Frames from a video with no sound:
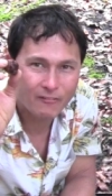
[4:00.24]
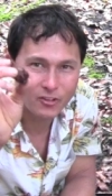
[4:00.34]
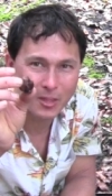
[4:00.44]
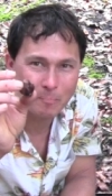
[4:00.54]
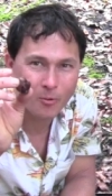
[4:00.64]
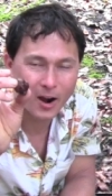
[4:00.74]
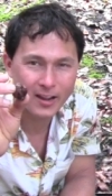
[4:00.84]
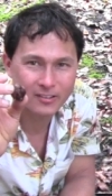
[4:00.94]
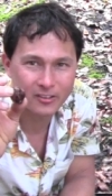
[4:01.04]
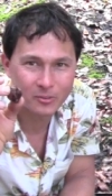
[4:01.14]
after they
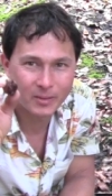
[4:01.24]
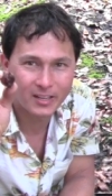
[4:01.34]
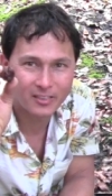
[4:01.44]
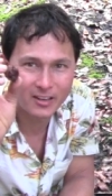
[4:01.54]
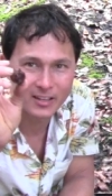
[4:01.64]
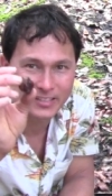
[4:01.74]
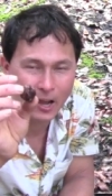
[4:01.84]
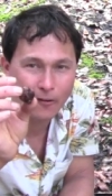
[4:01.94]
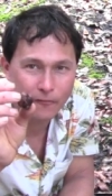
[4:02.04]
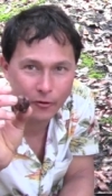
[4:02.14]
process them and get the nuts
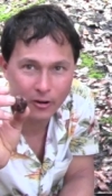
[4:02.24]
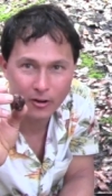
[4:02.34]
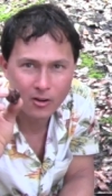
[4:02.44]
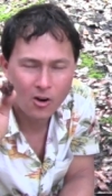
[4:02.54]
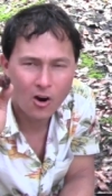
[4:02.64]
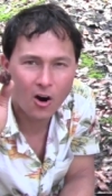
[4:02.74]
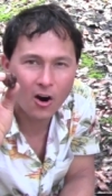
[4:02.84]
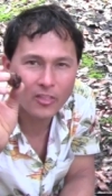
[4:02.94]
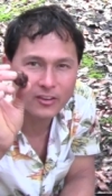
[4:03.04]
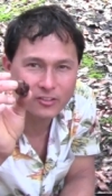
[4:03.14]
out for you,
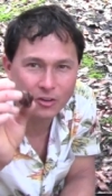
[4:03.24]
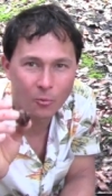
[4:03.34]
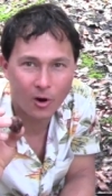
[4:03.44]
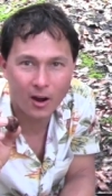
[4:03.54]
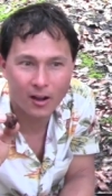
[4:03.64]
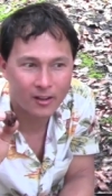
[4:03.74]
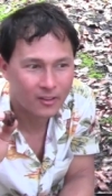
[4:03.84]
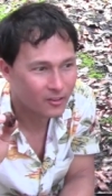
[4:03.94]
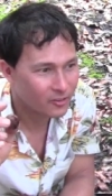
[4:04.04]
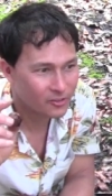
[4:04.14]
are they still raw?
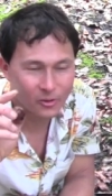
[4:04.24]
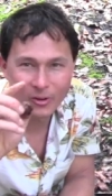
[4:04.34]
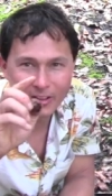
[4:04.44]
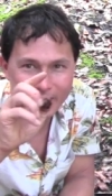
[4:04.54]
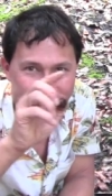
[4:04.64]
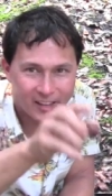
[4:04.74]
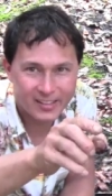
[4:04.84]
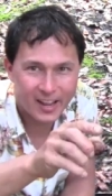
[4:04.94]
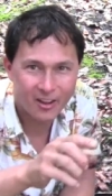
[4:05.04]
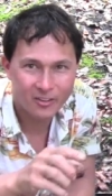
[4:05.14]
So uh, let's
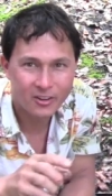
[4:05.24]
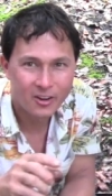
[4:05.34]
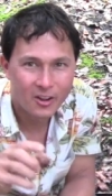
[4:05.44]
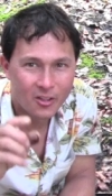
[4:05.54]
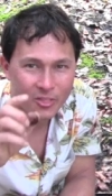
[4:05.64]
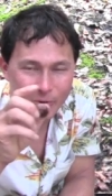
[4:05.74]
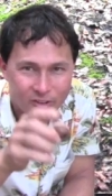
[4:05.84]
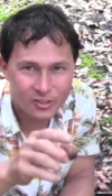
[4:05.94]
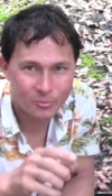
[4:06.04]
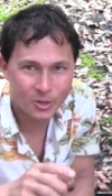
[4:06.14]
head down the
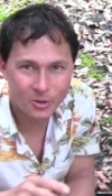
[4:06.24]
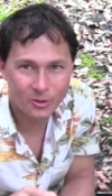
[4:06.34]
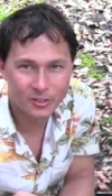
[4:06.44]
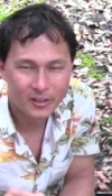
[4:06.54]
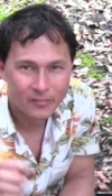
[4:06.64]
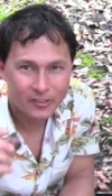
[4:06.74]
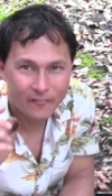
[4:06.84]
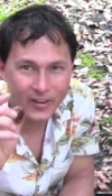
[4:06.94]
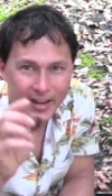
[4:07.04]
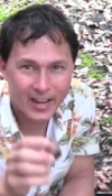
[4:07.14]
rest of the road
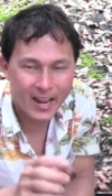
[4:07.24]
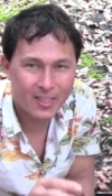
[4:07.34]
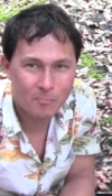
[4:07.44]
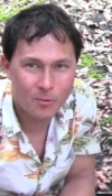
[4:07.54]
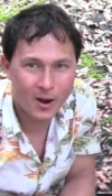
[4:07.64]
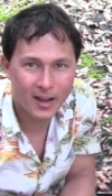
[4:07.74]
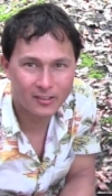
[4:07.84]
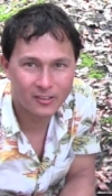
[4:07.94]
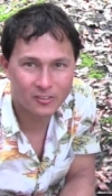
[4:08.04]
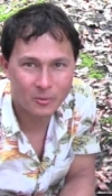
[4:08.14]
to find out how they
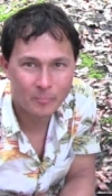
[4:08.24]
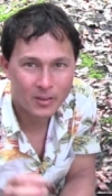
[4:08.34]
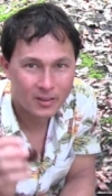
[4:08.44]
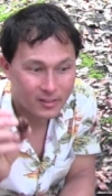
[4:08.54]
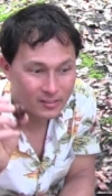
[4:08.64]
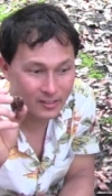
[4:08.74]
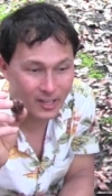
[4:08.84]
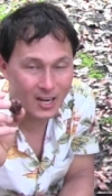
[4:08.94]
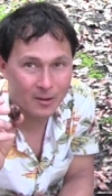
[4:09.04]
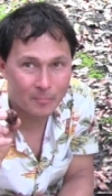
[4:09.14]
process them to
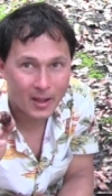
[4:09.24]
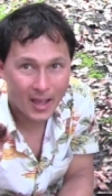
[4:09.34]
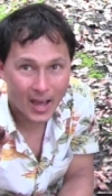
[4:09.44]
get them